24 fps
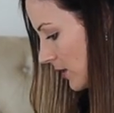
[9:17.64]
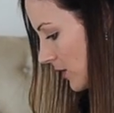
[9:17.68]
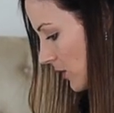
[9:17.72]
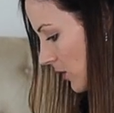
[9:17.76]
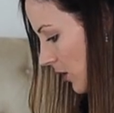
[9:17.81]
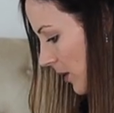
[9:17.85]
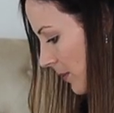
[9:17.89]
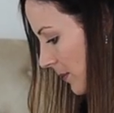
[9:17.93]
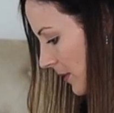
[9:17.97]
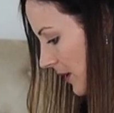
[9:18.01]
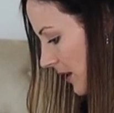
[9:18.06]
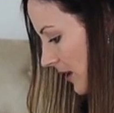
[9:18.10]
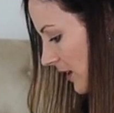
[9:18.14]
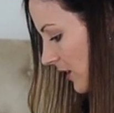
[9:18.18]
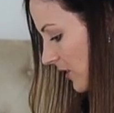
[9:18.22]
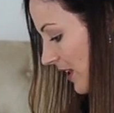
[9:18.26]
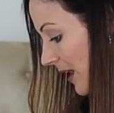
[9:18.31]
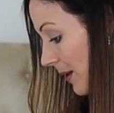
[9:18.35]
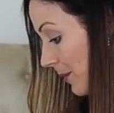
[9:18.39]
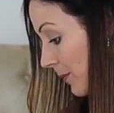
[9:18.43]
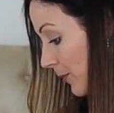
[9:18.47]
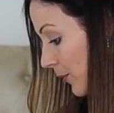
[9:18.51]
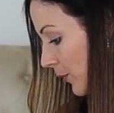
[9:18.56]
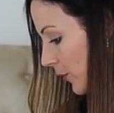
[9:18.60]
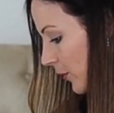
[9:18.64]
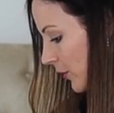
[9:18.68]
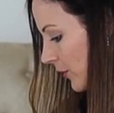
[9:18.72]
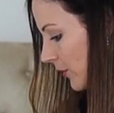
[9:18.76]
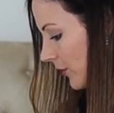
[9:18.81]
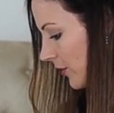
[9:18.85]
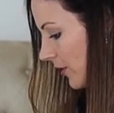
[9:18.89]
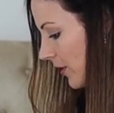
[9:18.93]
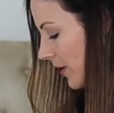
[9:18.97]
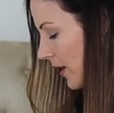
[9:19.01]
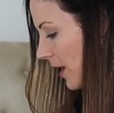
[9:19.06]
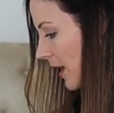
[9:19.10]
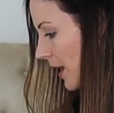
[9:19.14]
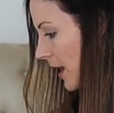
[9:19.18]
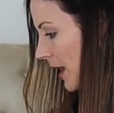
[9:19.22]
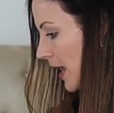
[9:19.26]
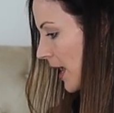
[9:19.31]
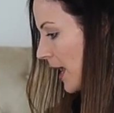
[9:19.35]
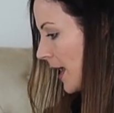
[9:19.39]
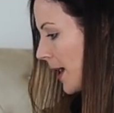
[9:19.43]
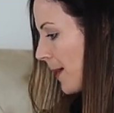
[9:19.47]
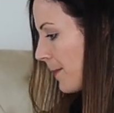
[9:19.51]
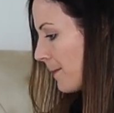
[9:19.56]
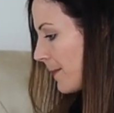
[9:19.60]
So I'm gonna then put
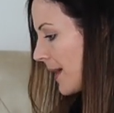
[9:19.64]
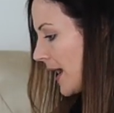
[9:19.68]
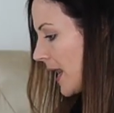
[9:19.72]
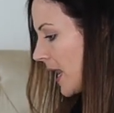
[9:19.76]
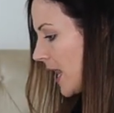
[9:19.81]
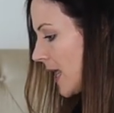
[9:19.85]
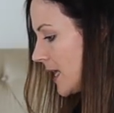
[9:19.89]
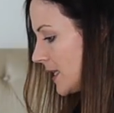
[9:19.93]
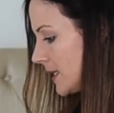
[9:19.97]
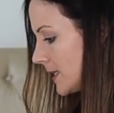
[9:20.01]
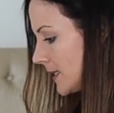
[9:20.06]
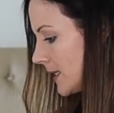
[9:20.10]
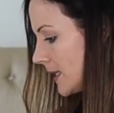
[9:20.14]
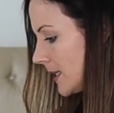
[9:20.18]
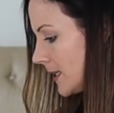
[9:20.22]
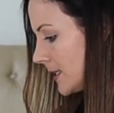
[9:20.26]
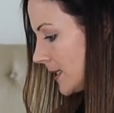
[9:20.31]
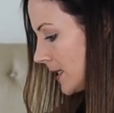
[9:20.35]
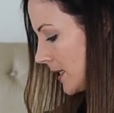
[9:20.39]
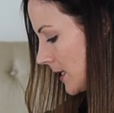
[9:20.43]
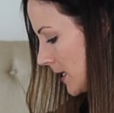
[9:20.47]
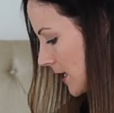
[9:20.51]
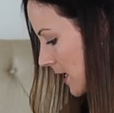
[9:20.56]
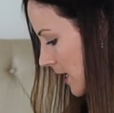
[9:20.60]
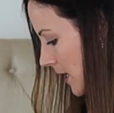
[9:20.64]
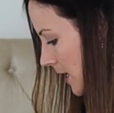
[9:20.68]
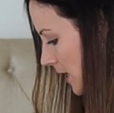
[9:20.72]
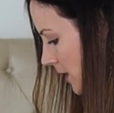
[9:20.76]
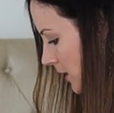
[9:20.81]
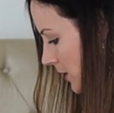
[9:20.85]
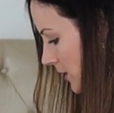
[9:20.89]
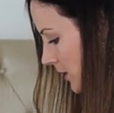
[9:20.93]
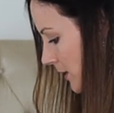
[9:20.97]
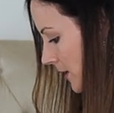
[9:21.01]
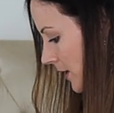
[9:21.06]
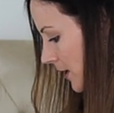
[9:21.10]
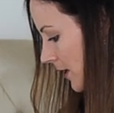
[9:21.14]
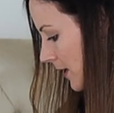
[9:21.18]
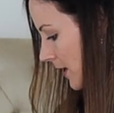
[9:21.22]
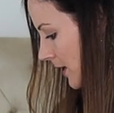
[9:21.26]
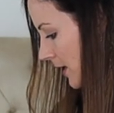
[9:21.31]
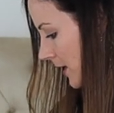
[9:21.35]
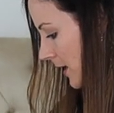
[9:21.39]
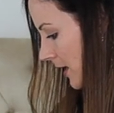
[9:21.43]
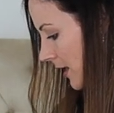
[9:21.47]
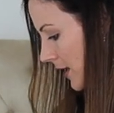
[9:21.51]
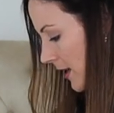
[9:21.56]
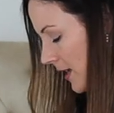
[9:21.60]
my lenses in here.
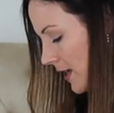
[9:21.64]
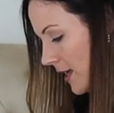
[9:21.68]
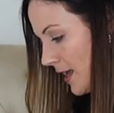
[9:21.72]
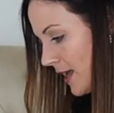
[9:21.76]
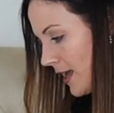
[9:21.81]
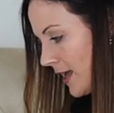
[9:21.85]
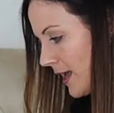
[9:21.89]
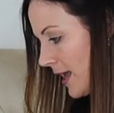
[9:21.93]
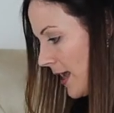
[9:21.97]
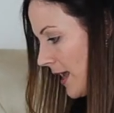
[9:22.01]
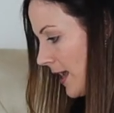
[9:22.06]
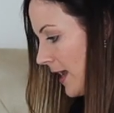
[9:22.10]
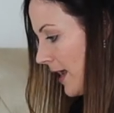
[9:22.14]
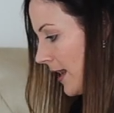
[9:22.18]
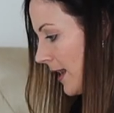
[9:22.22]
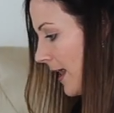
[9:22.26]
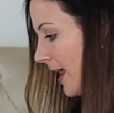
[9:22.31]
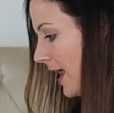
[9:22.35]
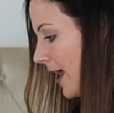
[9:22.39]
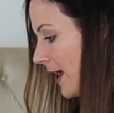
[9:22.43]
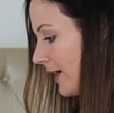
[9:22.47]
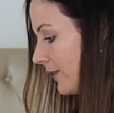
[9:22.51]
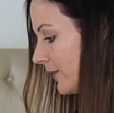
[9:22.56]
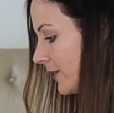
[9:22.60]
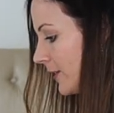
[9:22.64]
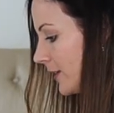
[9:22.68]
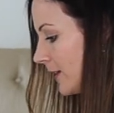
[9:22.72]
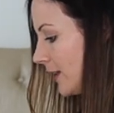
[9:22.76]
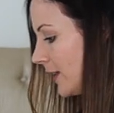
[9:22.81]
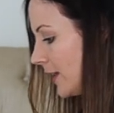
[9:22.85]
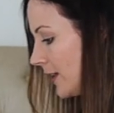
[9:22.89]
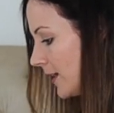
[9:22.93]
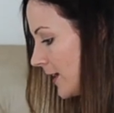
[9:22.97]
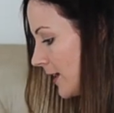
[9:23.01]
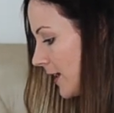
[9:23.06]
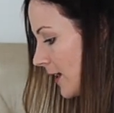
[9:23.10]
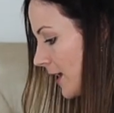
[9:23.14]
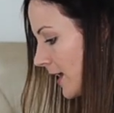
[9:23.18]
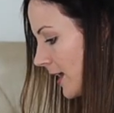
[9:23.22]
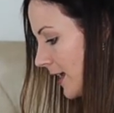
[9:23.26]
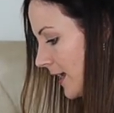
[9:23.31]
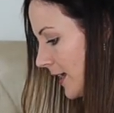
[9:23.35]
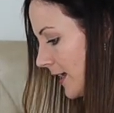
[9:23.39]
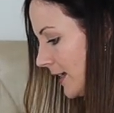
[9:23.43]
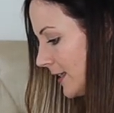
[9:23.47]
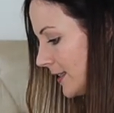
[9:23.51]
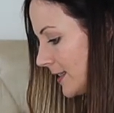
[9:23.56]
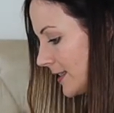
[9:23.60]
Everything
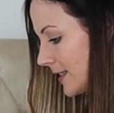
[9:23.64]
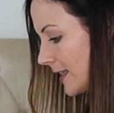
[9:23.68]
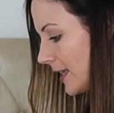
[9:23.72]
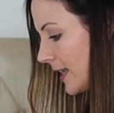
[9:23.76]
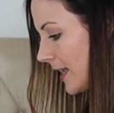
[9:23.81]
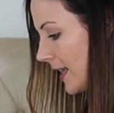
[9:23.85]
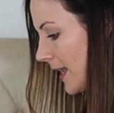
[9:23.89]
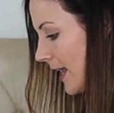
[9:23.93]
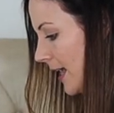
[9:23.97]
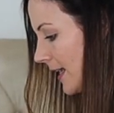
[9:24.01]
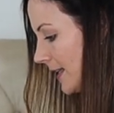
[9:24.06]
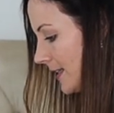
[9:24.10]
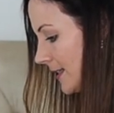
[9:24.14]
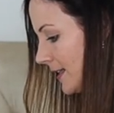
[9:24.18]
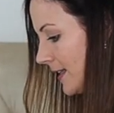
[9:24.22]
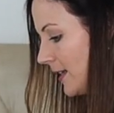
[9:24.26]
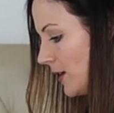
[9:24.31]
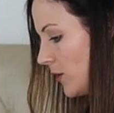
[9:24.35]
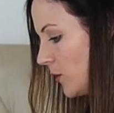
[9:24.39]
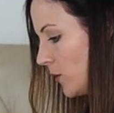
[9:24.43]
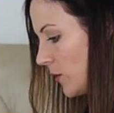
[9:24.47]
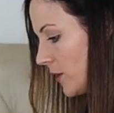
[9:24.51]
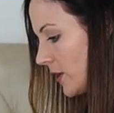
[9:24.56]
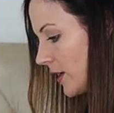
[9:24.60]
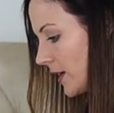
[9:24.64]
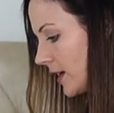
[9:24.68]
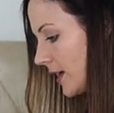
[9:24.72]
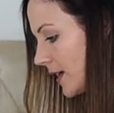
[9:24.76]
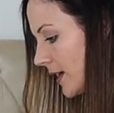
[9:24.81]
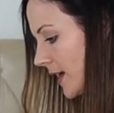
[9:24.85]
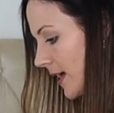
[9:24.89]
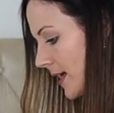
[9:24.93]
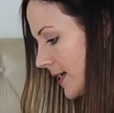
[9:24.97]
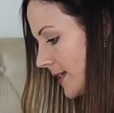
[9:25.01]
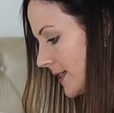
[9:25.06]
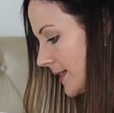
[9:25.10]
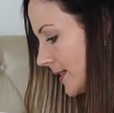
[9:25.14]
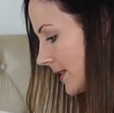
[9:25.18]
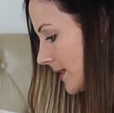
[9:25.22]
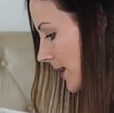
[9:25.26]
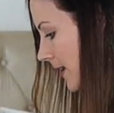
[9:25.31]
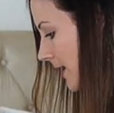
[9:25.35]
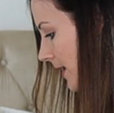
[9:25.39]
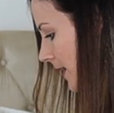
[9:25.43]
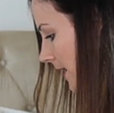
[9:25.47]
is nicely organized.